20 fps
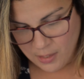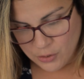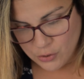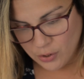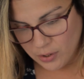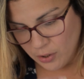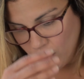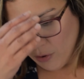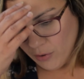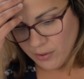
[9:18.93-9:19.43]

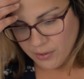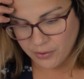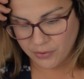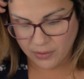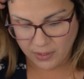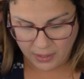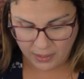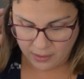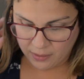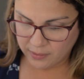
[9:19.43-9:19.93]
So the other
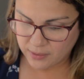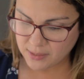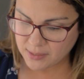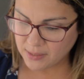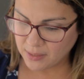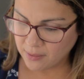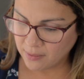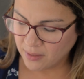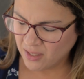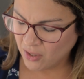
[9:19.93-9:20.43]
thing that's
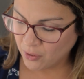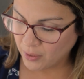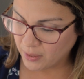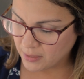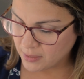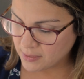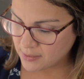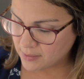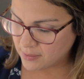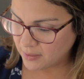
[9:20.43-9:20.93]
in there
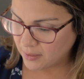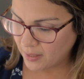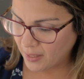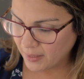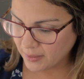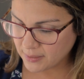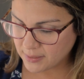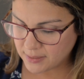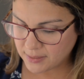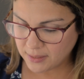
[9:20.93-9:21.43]
is the
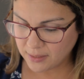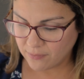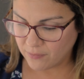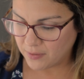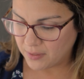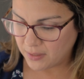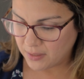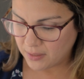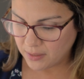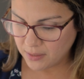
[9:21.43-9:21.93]

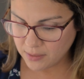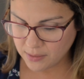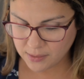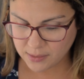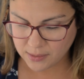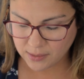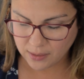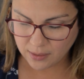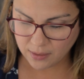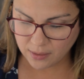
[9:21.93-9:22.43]

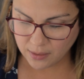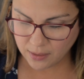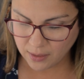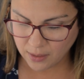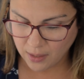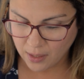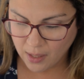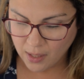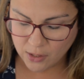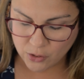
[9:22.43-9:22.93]
activities.
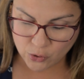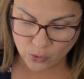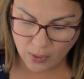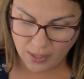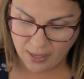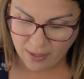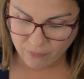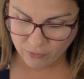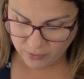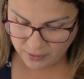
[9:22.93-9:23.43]
So I
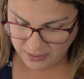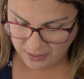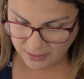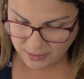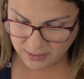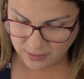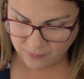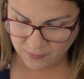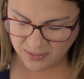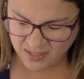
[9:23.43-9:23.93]
have all the
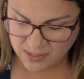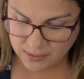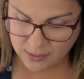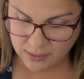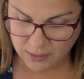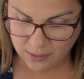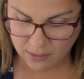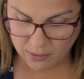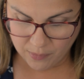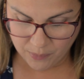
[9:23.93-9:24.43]
activities
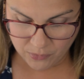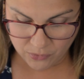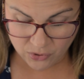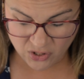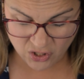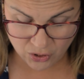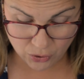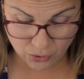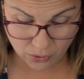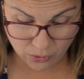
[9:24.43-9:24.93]
here. I'm going
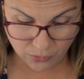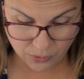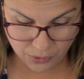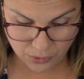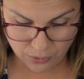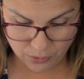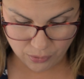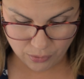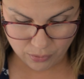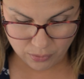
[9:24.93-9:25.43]
to show
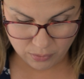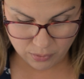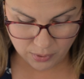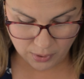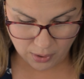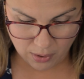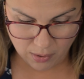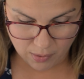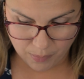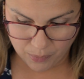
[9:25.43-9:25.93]
you
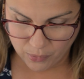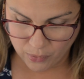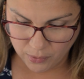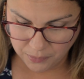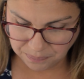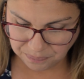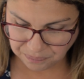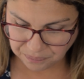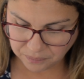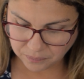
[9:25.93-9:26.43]
a
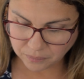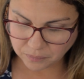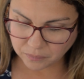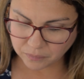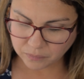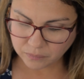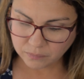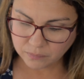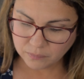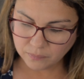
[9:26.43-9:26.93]
couple.
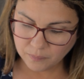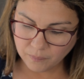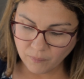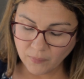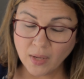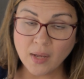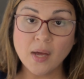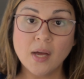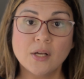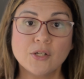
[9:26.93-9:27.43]

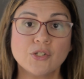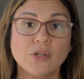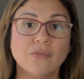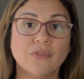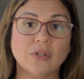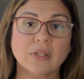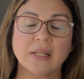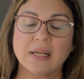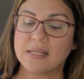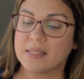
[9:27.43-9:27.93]
So
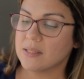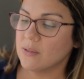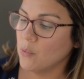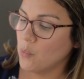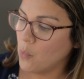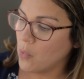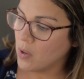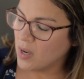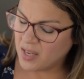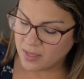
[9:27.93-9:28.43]
for
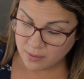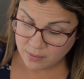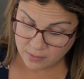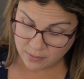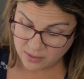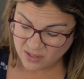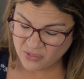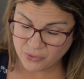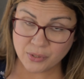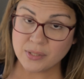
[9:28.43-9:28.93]
lesson 1,
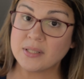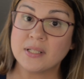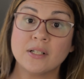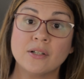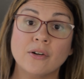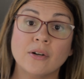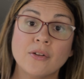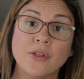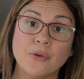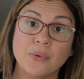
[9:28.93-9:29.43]
there
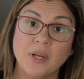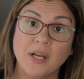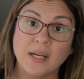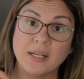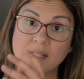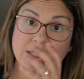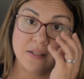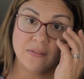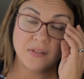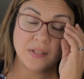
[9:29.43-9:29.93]
are 3
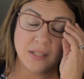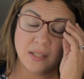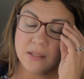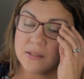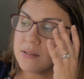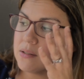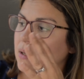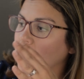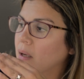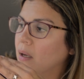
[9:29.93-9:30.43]

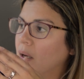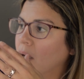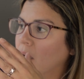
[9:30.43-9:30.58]
activities.